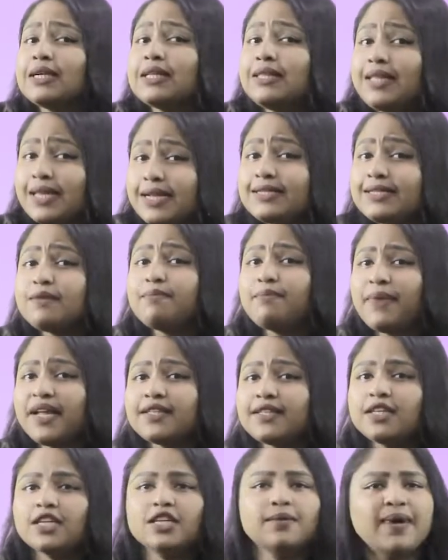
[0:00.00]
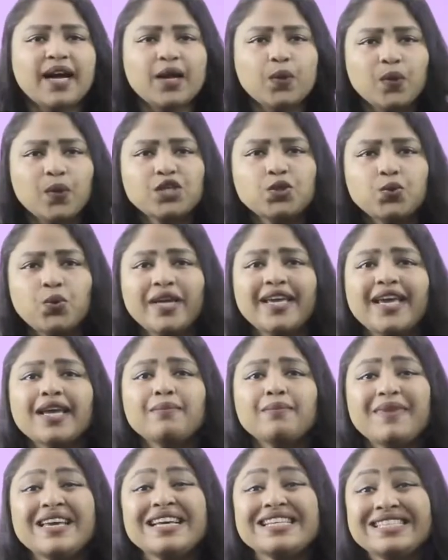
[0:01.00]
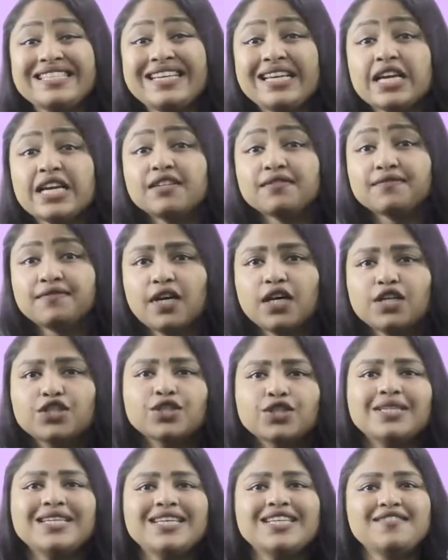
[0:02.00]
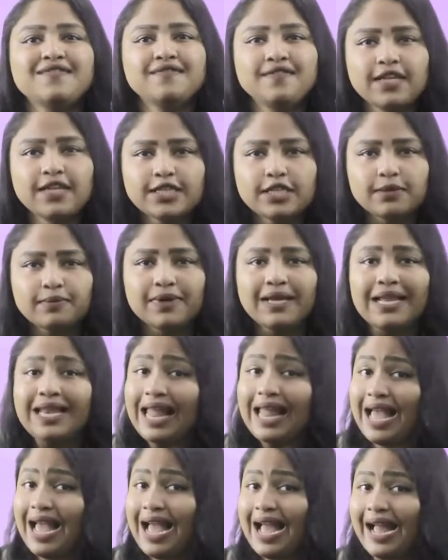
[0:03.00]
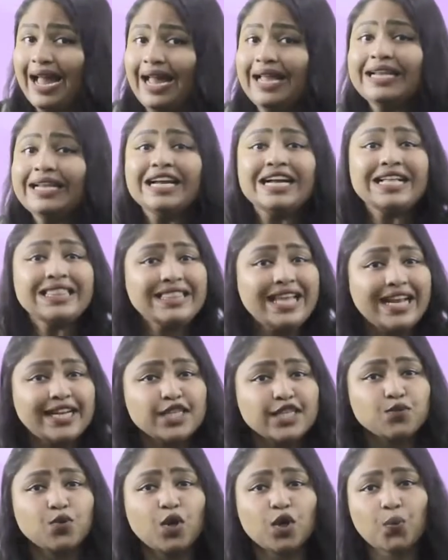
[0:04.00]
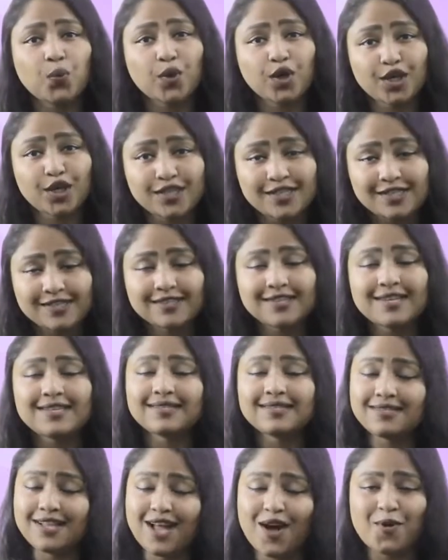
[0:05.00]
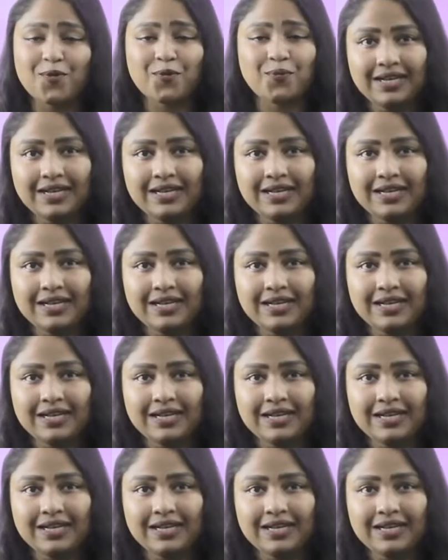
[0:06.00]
There is a method by which we can make secant function invertible, and that is what we are going to discuss now.